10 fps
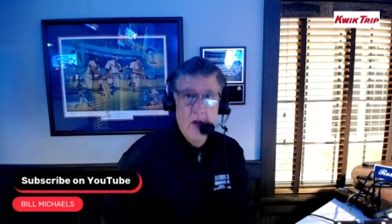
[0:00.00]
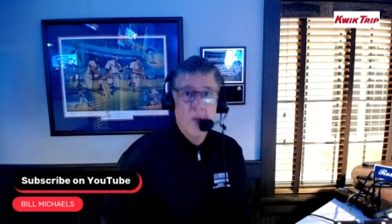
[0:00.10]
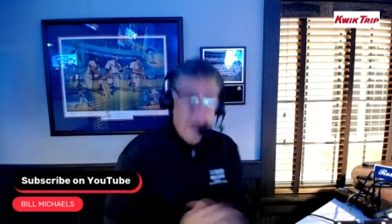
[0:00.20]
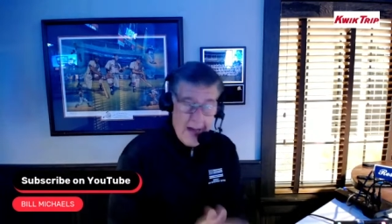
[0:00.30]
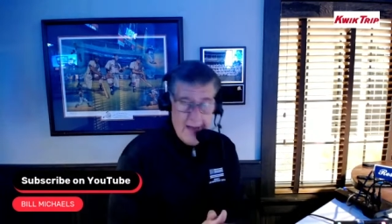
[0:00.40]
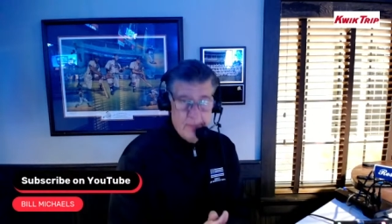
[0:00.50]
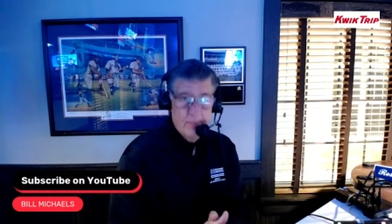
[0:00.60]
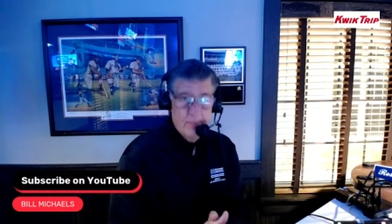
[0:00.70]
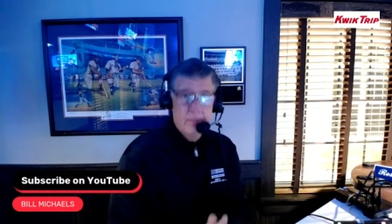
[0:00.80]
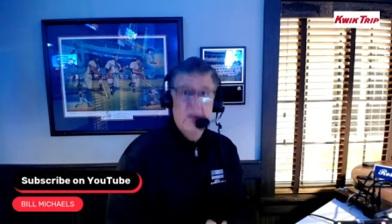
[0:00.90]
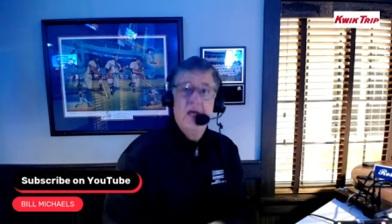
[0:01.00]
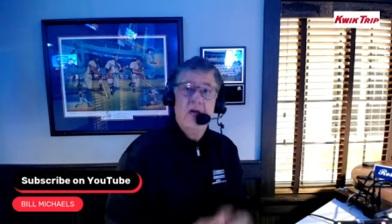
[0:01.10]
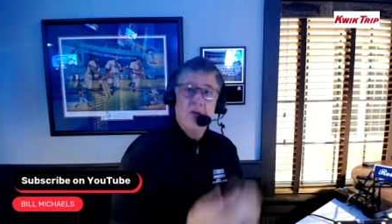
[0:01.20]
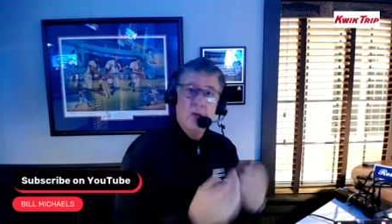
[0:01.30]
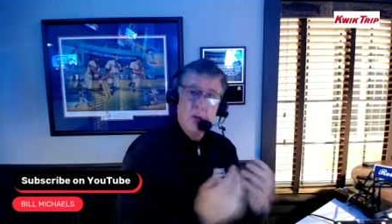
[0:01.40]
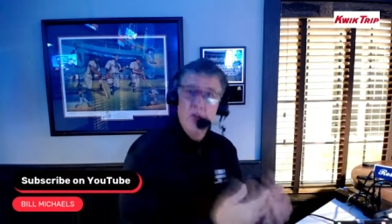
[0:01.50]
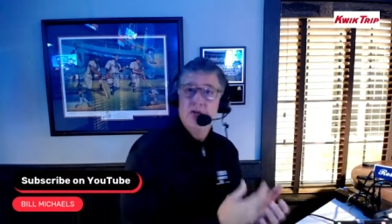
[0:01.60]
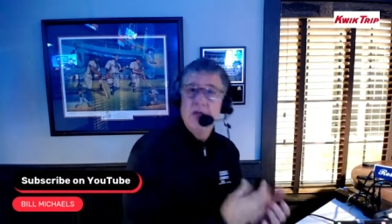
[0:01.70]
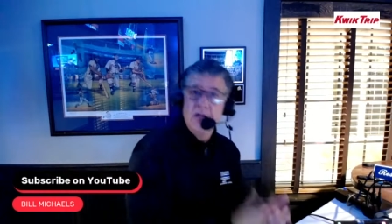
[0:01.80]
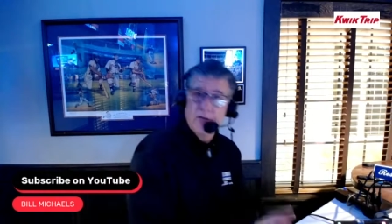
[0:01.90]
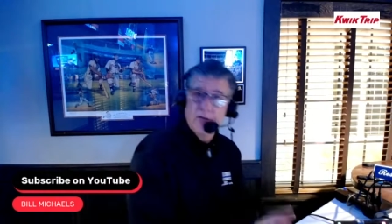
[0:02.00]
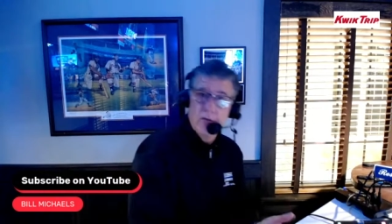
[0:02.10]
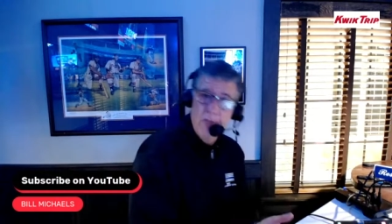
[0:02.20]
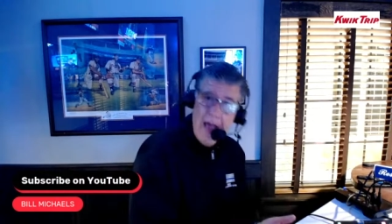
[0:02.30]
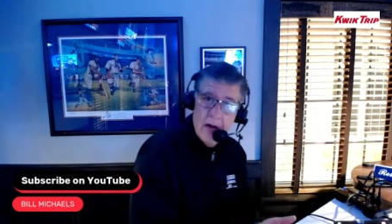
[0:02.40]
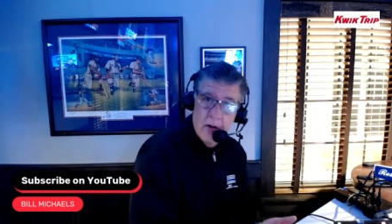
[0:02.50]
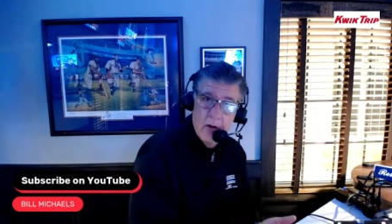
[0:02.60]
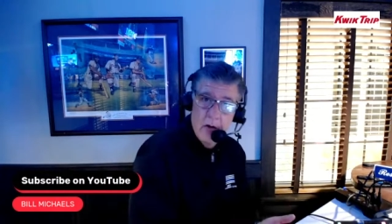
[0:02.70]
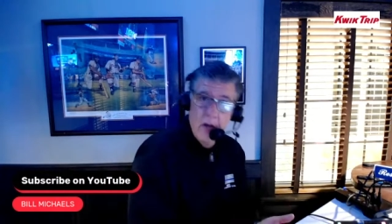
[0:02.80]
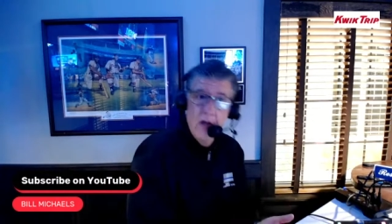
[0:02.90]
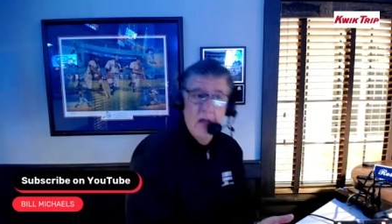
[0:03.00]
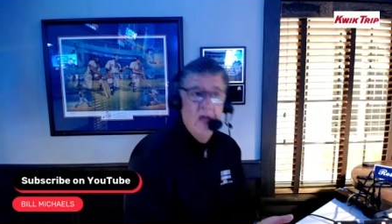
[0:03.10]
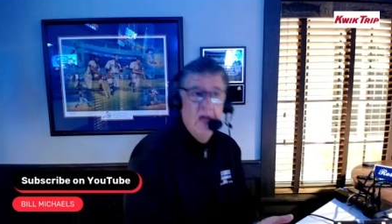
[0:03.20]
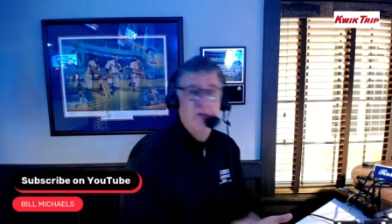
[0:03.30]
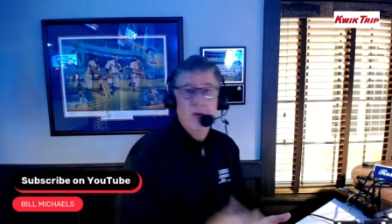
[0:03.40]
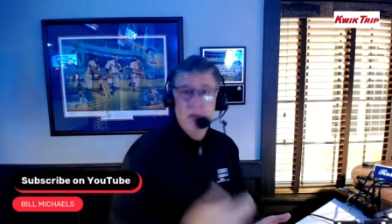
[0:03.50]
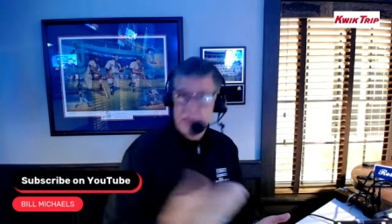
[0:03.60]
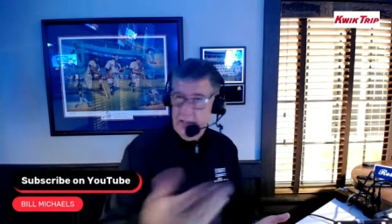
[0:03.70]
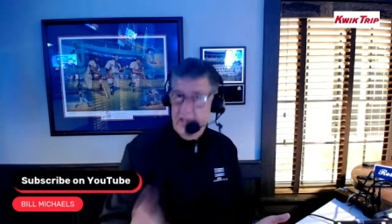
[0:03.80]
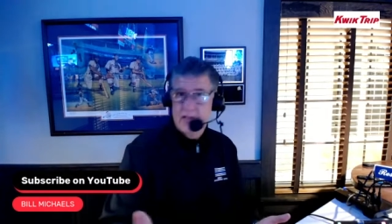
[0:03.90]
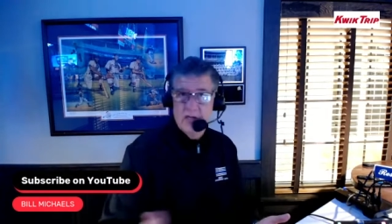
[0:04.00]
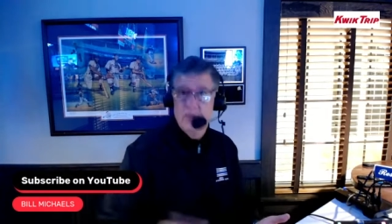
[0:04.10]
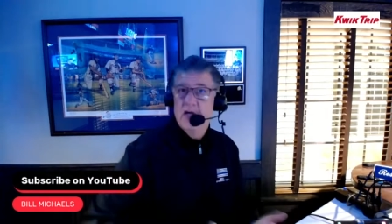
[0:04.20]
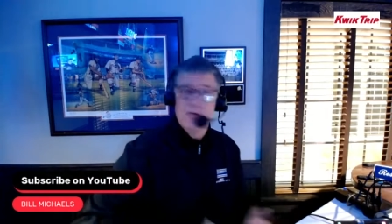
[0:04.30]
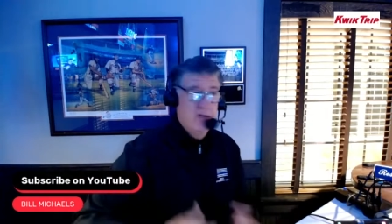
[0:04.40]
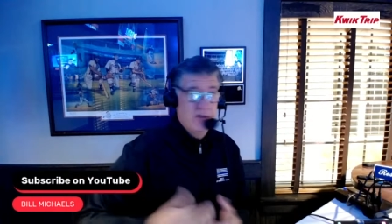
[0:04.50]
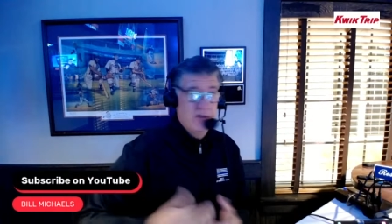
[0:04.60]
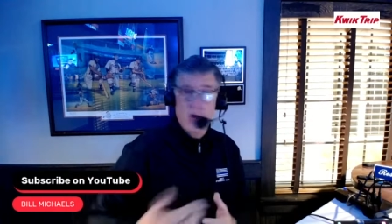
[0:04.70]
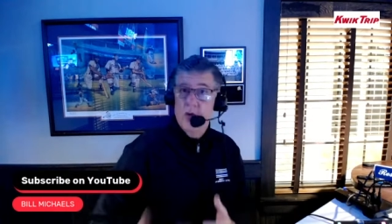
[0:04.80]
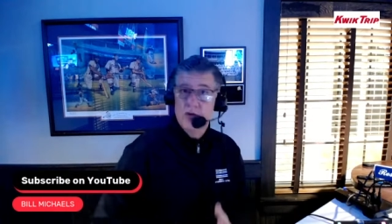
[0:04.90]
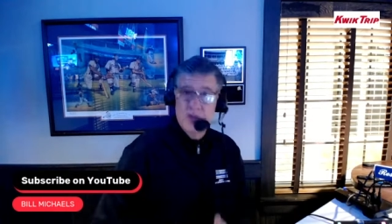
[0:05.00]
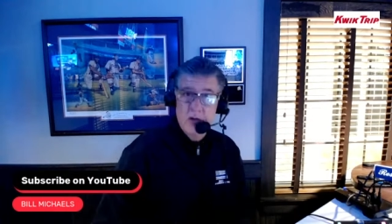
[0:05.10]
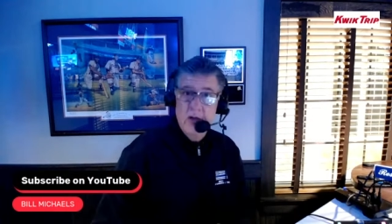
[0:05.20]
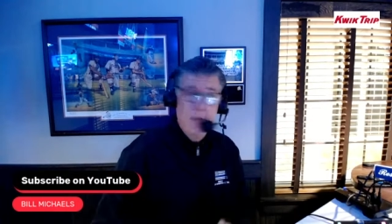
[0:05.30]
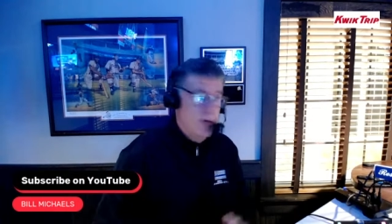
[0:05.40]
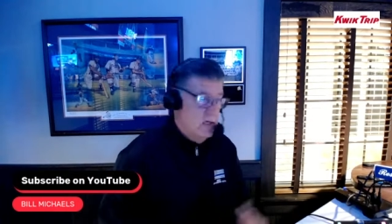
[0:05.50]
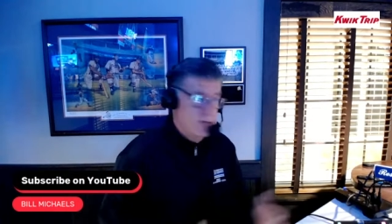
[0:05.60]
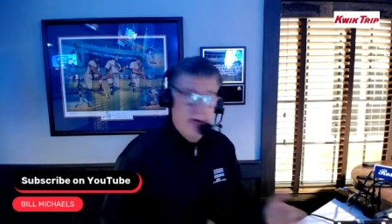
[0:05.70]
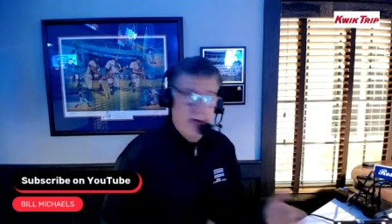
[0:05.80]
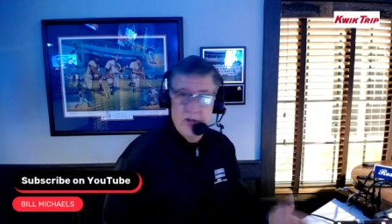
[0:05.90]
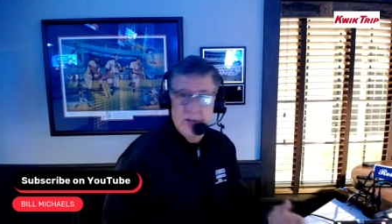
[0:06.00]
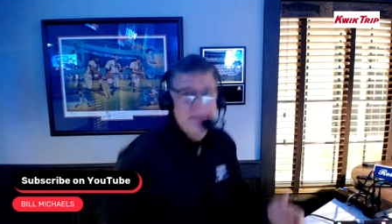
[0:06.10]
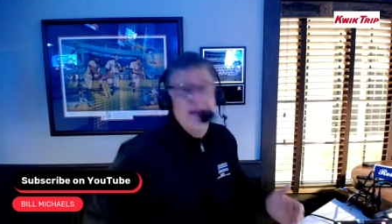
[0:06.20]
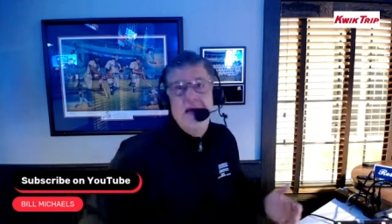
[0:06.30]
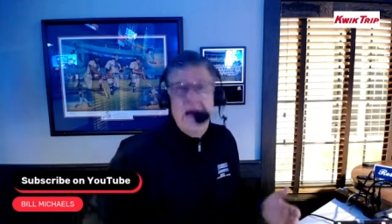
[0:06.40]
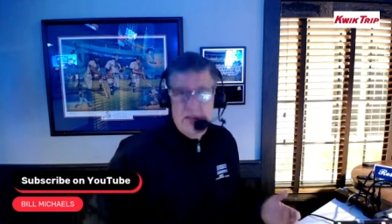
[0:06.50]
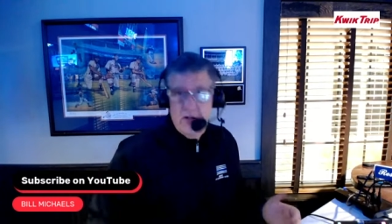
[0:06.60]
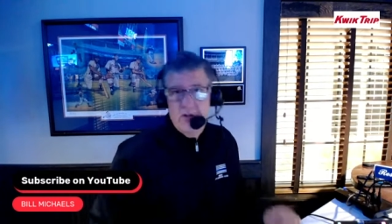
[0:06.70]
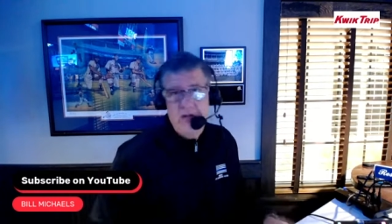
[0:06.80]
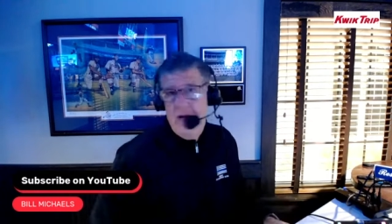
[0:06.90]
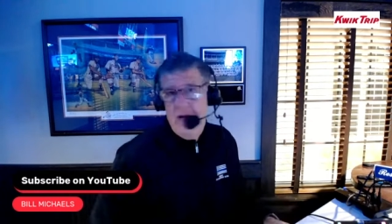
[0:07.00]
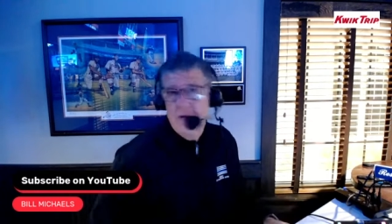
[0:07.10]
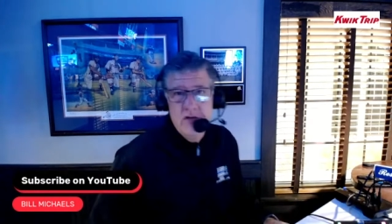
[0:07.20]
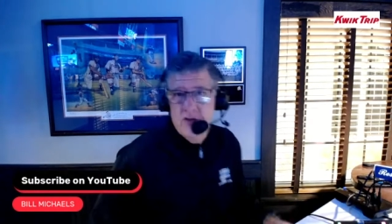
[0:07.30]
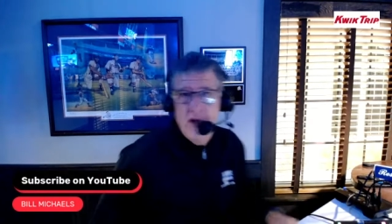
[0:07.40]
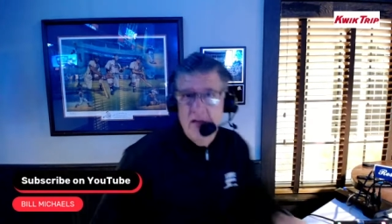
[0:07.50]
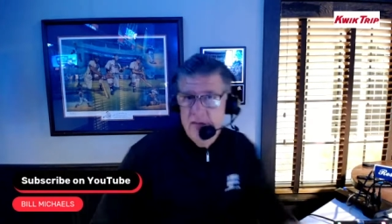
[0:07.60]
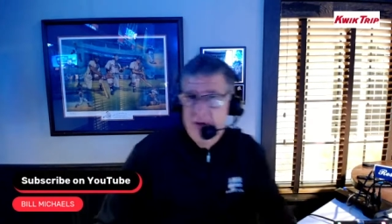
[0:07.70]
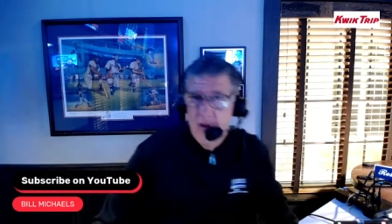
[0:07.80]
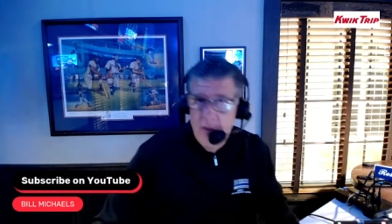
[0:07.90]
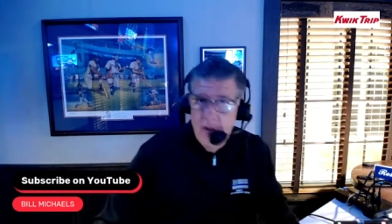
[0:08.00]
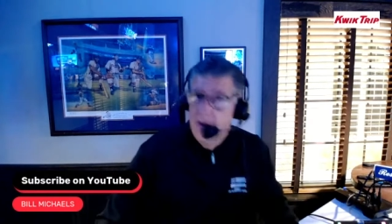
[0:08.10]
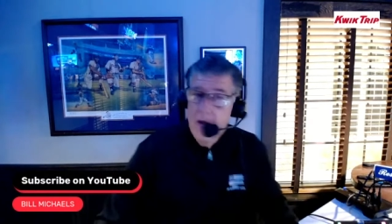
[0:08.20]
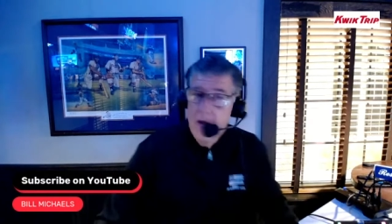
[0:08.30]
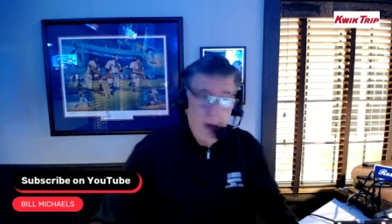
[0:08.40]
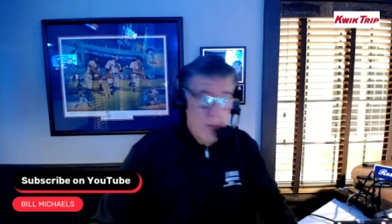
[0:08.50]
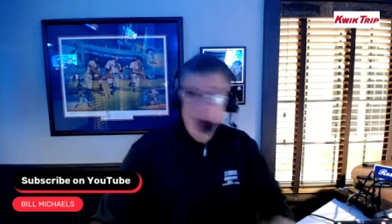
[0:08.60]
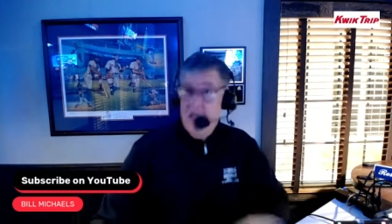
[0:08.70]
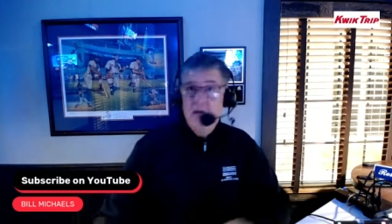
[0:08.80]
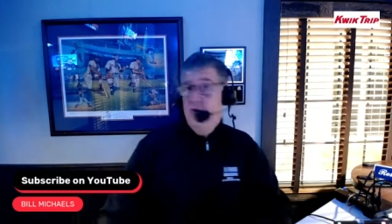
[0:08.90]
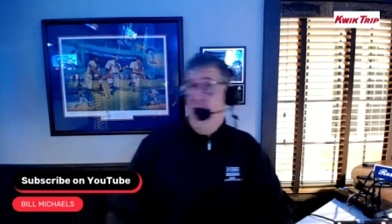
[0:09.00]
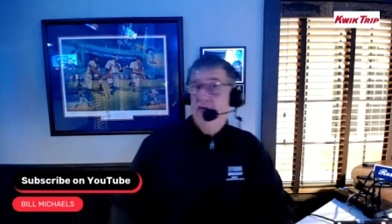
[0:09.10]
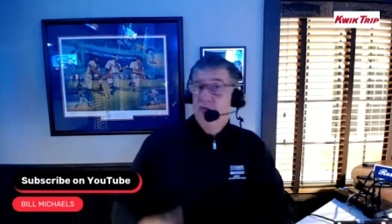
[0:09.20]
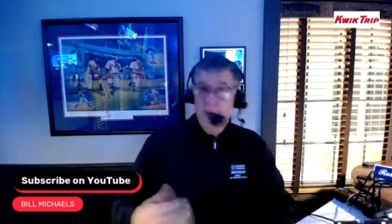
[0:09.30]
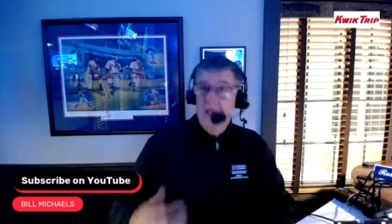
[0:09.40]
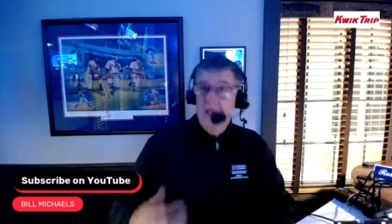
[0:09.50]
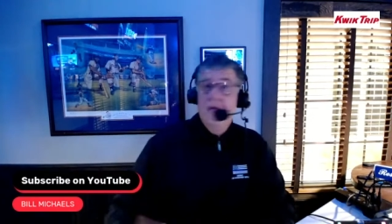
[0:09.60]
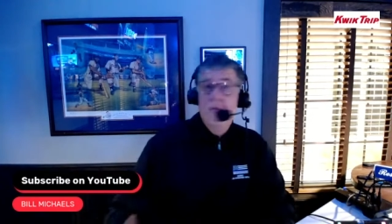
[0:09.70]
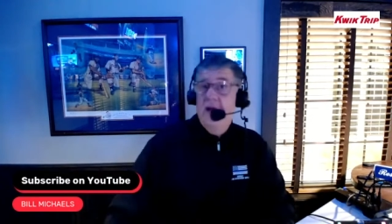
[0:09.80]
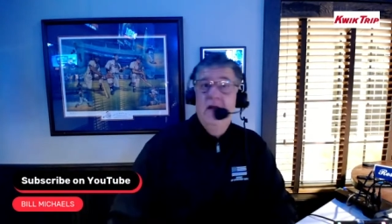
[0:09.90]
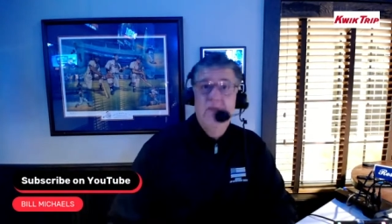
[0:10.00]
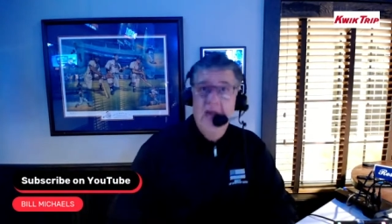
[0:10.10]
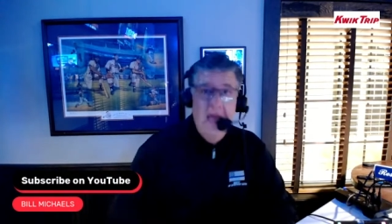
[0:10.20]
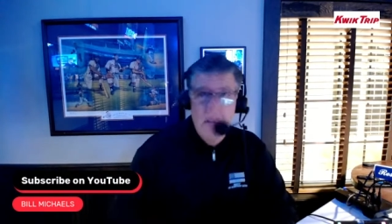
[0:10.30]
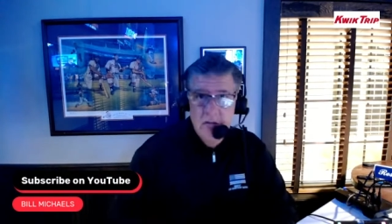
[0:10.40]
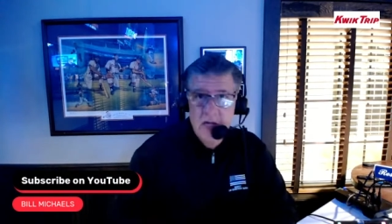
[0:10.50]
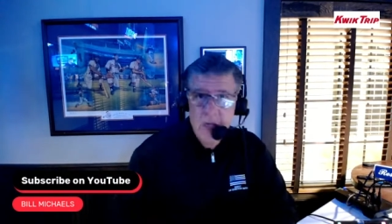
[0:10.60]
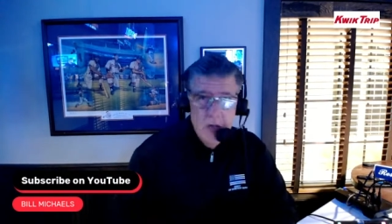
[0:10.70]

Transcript: But if you lose in a different manner, if you're losing, like I said, because of just cold shooting, because of injury, let's say Giannis goes down and you just don't have the firepower, but yet you have really competitive games.